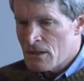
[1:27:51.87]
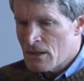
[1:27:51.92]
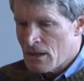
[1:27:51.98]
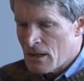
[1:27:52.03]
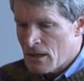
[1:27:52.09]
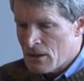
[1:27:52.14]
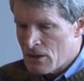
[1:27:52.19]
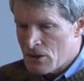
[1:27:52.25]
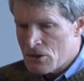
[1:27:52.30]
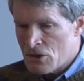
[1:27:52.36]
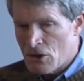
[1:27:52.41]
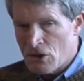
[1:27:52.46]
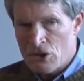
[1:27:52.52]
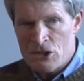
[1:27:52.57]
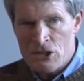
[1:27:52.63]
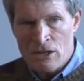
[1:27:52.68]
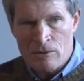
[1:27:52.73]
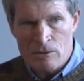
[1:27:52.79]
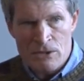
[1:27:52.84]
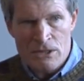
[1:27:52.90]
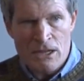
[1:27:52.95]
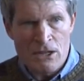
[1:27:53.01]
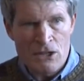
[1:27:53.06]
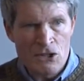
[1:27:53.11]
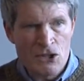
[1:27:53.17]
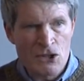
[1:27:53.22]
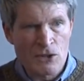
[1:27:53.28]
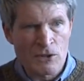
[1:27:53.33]
and then the attorney general was
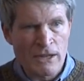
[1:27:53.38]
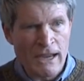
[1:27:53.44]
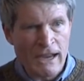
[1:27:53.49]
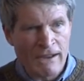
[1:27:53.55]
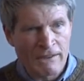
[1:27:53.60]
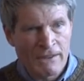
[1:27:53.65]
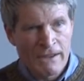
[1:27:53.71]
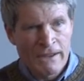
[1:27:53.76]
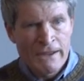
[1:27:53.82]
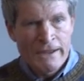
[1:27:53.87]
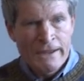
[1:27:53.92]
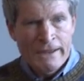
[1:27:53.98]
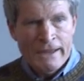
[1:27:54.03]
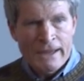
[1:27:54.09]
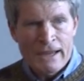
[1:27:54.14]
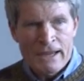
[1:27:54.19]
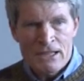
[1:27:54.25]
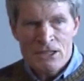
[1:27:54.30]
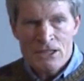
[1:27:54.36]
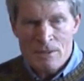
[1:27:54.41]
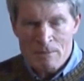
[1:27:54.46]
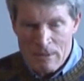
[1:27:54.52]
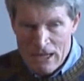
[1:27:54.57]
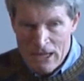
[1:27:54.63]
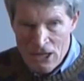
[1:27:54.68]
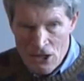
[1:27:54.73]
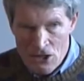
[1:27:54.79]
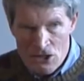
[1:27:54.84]
getting chewed out, and so,
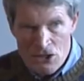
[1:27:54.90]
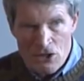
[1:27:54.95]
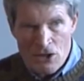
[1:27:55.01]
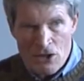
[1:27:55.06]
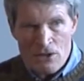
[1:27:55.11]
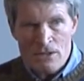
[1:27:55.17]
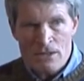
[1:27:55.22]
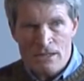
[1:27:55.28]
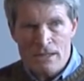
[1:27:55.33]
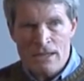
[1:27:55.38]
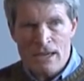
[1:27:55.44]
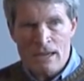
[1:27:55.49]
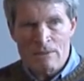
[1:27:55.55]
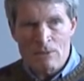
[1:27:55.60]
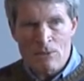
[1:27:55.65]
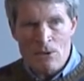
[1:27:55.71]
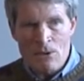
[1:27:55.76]
but he also knows he's getting